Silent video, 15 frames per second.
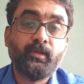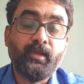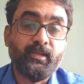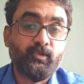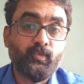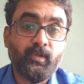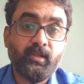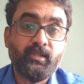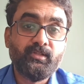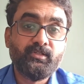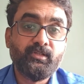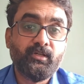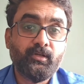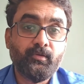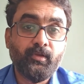as well
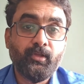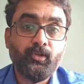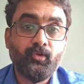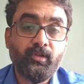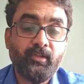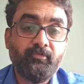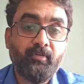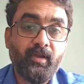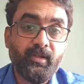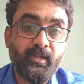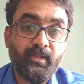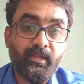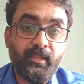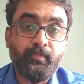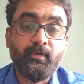as
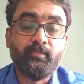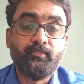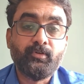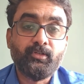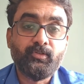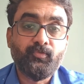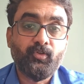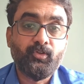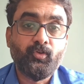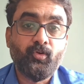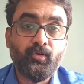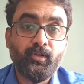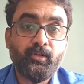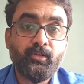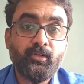defining team members for the
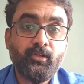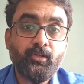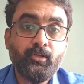audit.